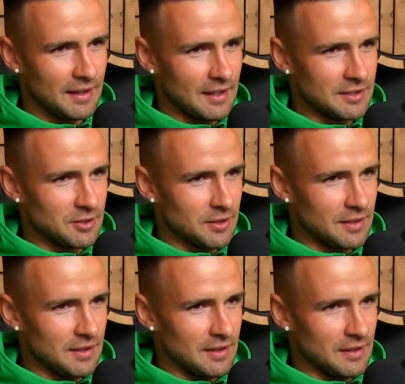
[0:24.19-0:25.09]
I
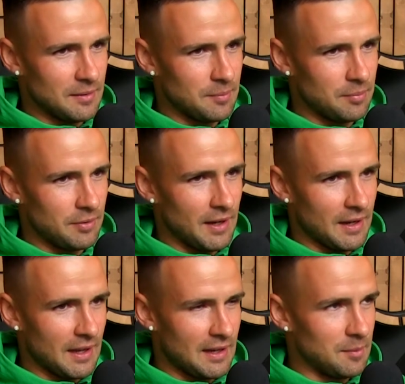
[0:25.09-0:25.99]
joined the
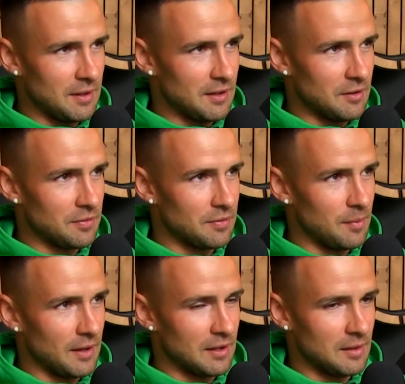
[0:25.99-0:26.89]
pre-academy of
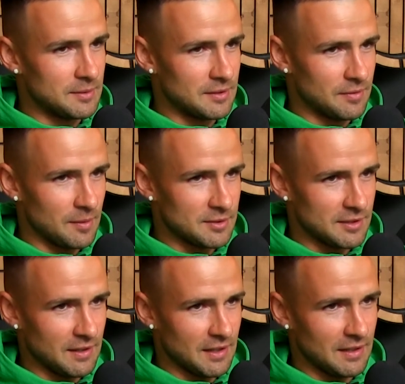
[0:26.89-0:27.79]
my club team from
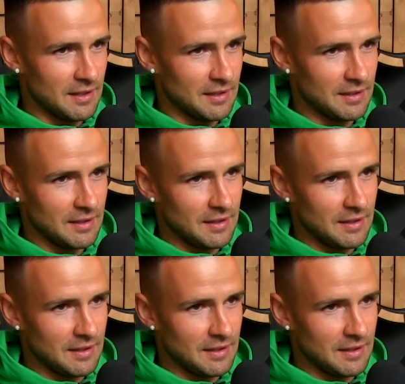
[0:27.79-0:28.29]
Slovakia,